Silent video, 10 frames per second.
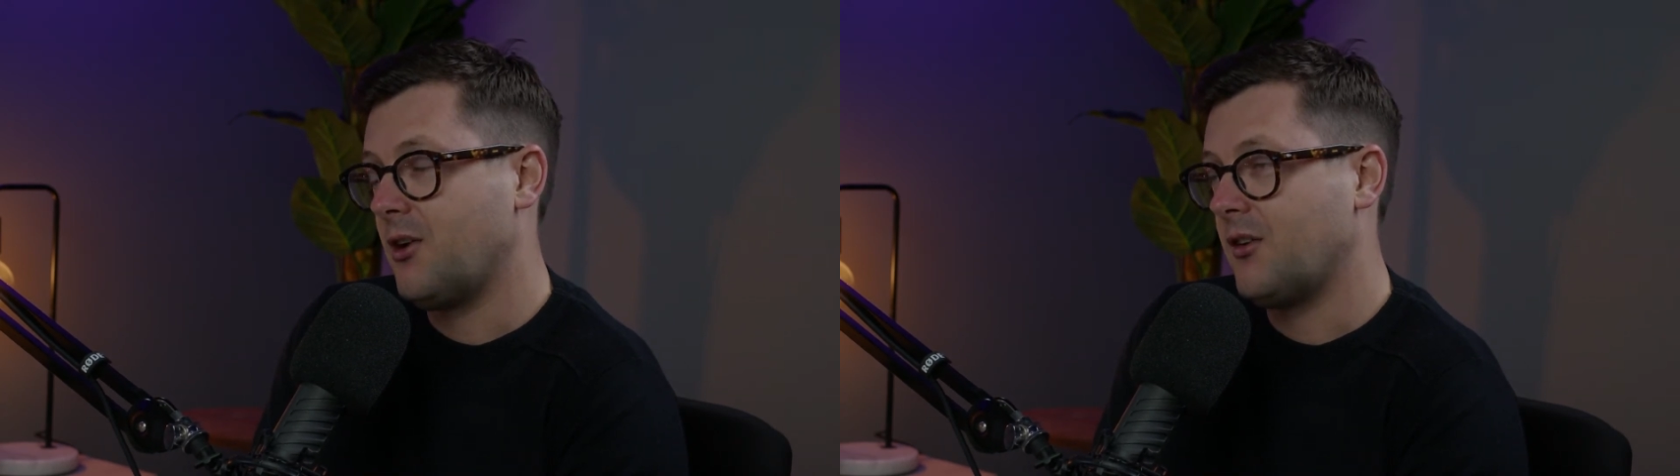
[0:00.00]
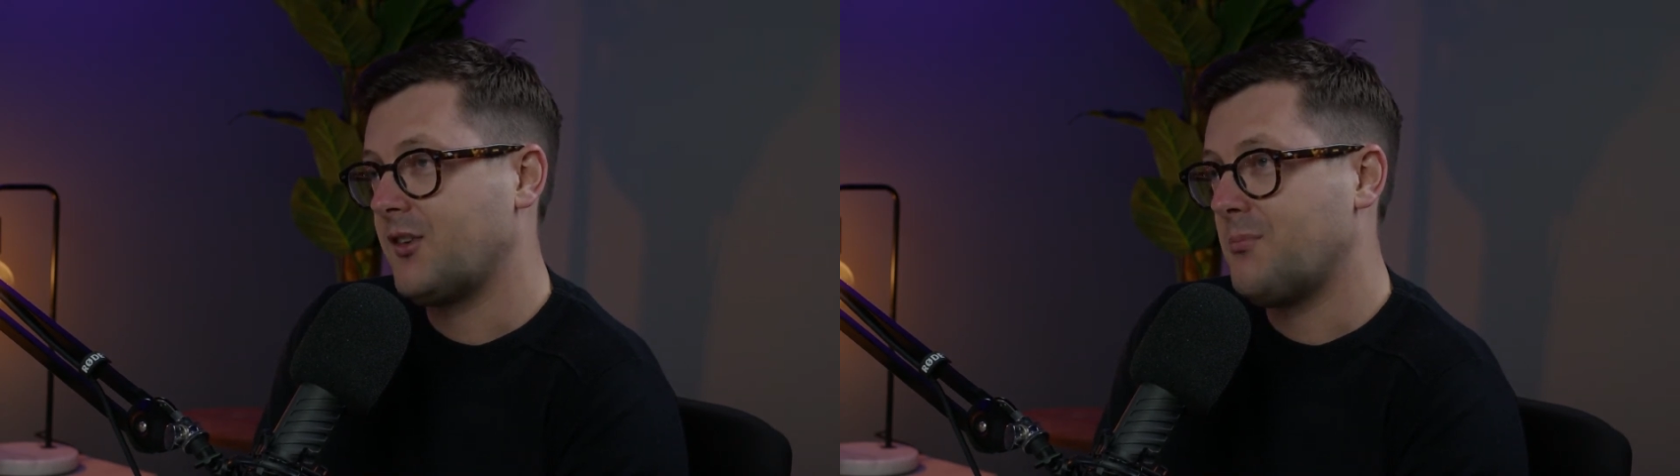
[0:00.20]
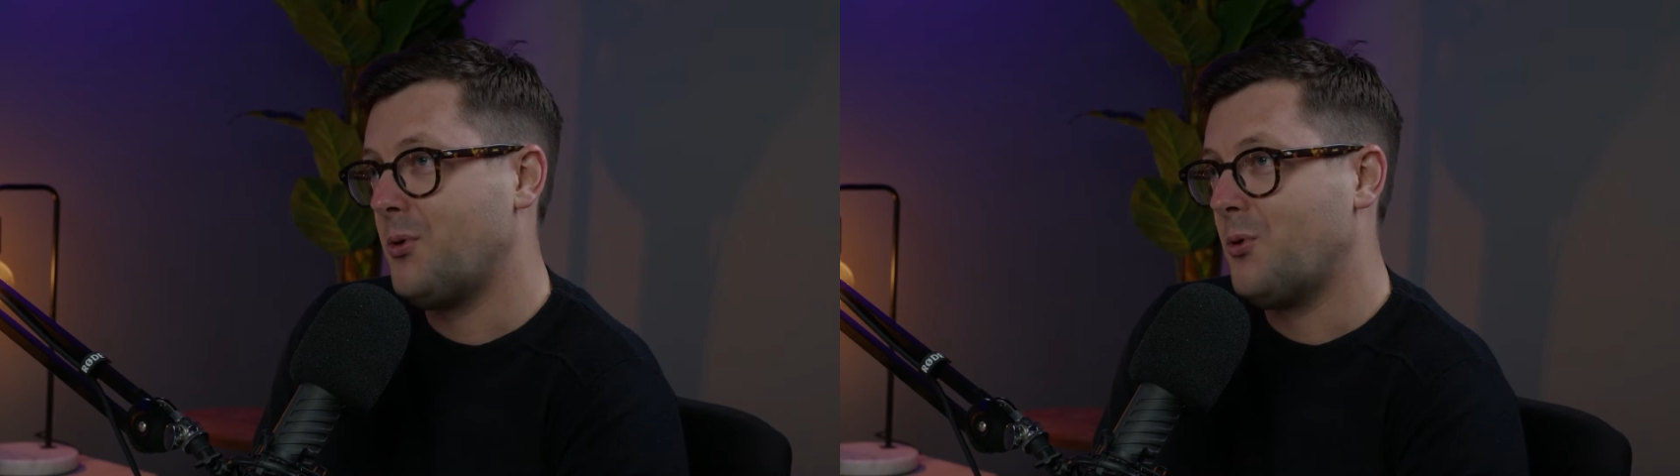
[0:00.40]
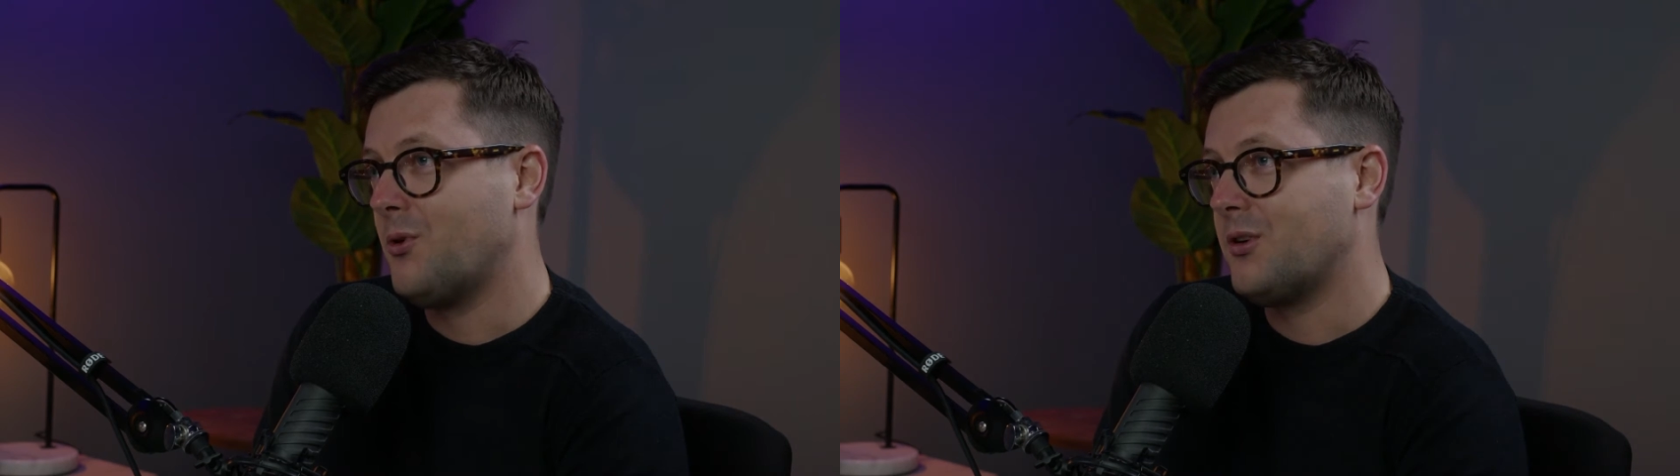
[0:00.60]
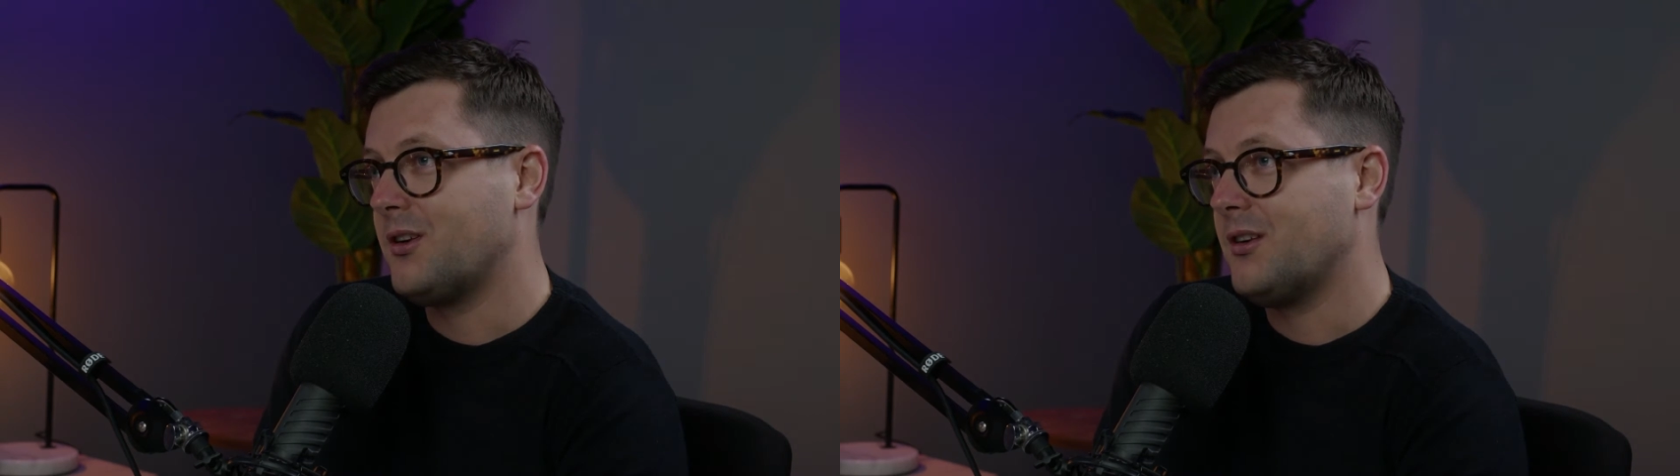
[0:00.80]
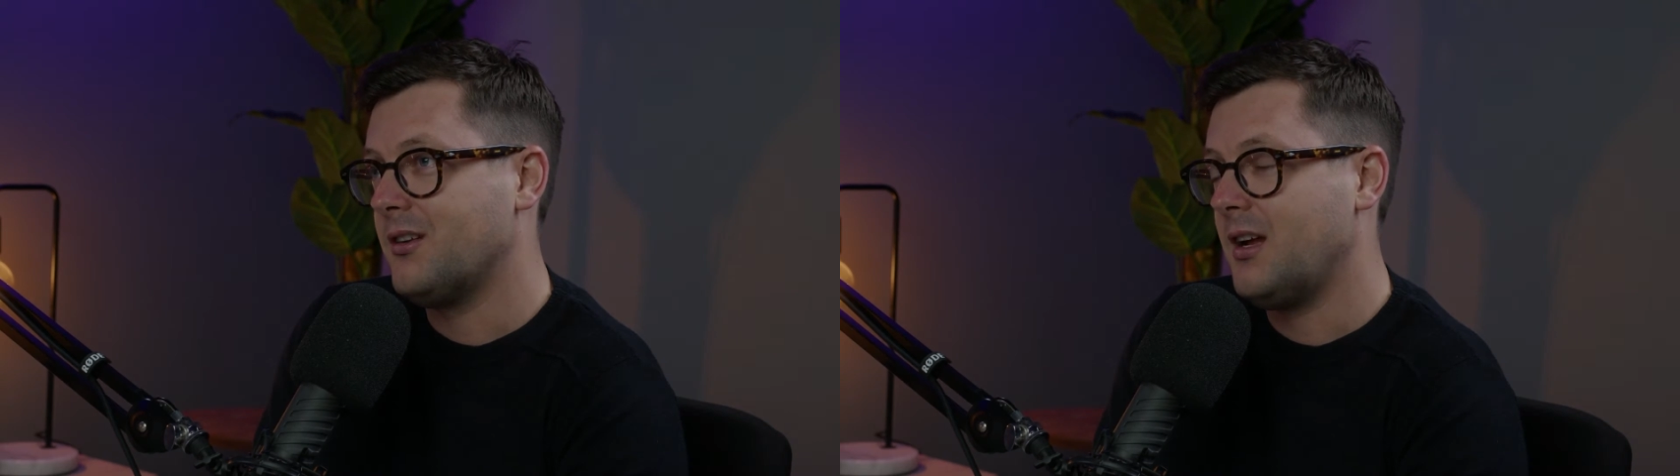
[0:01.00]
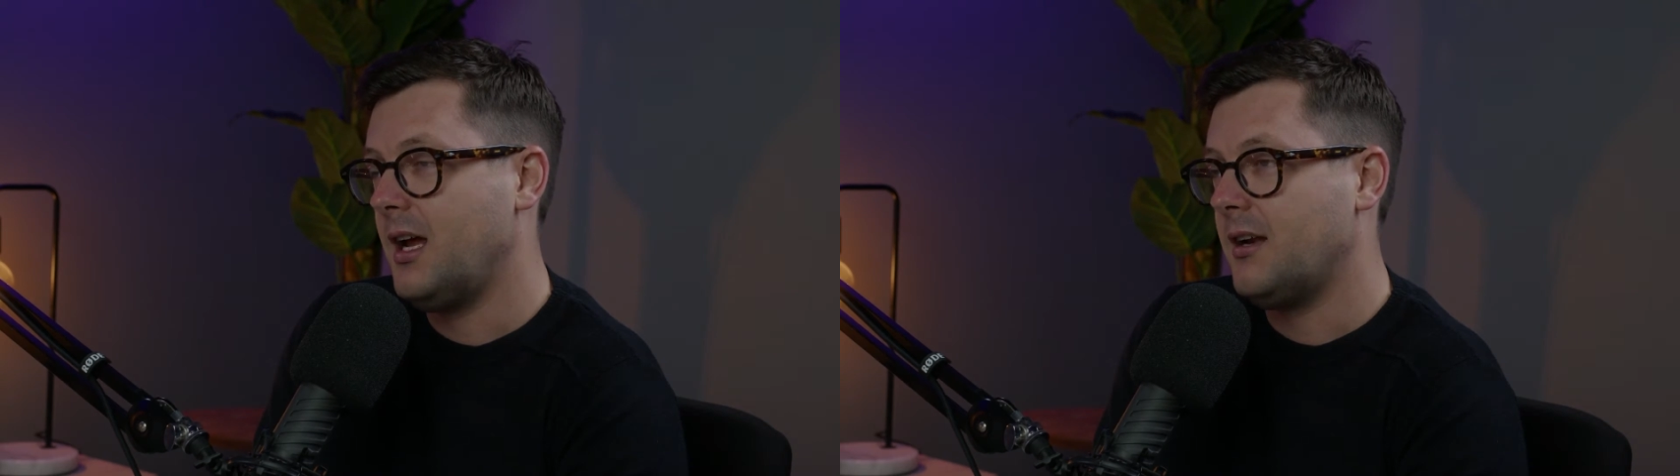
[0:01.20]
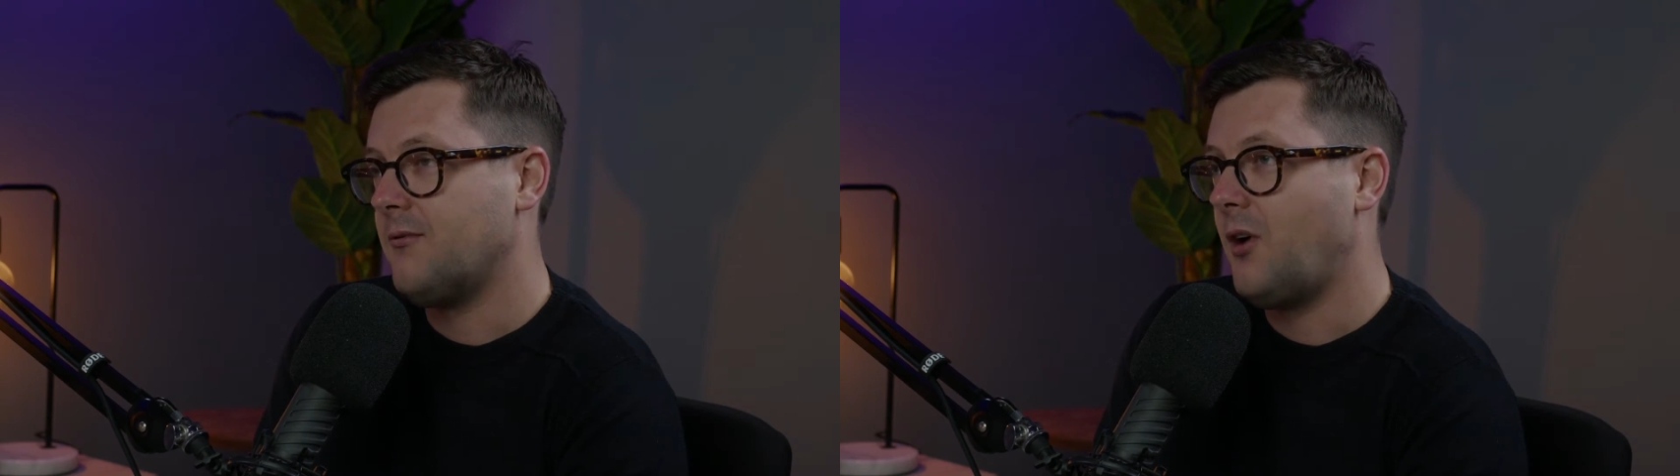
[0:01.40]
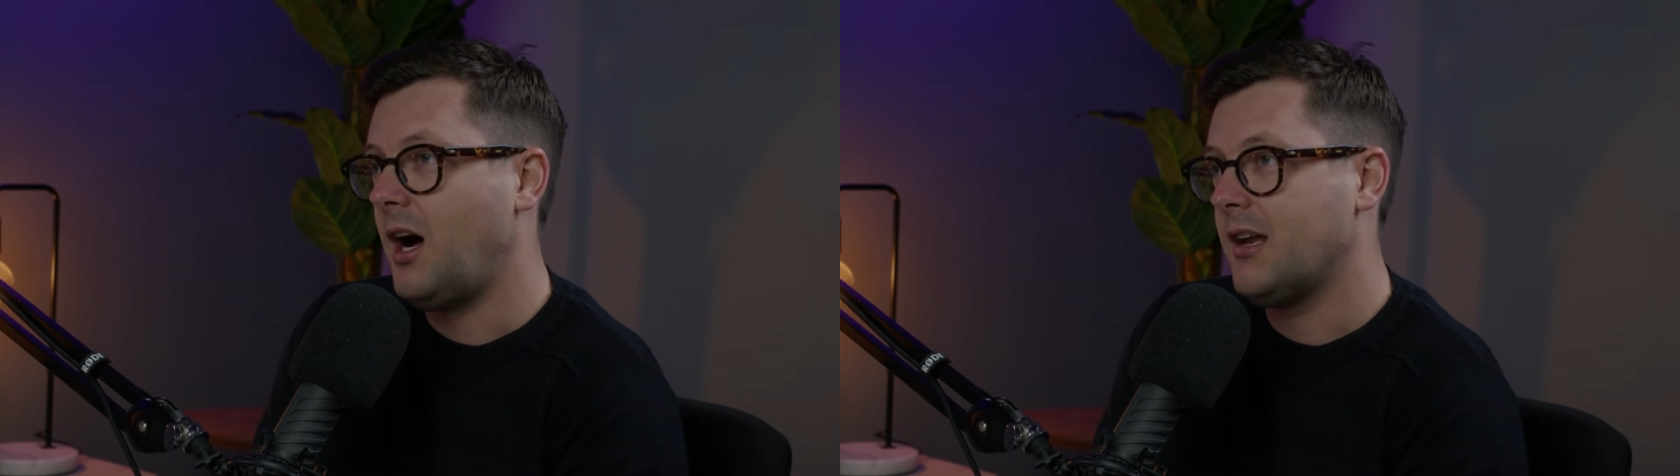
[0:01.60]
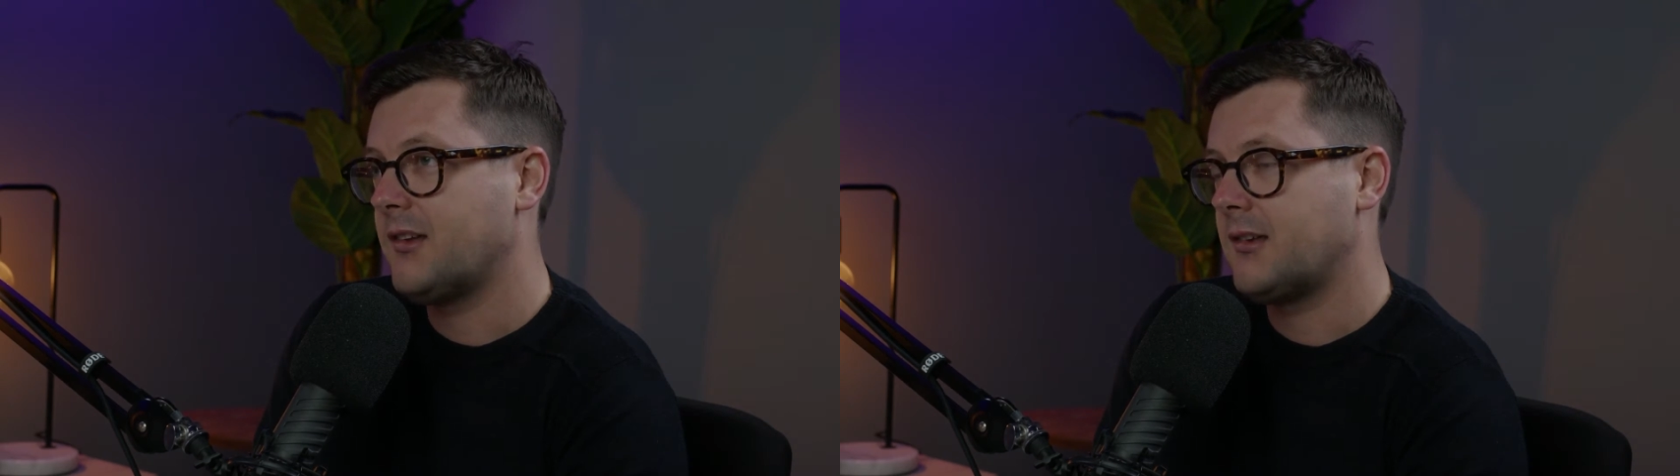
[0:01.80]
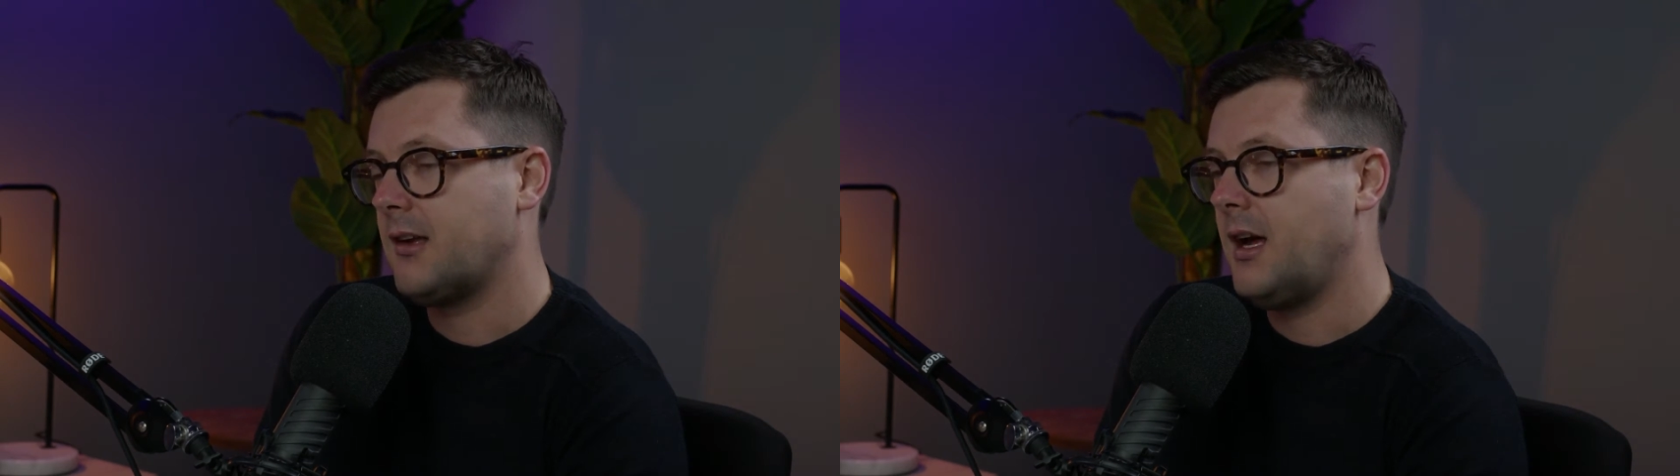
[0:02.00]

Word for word: lot of support and and advice.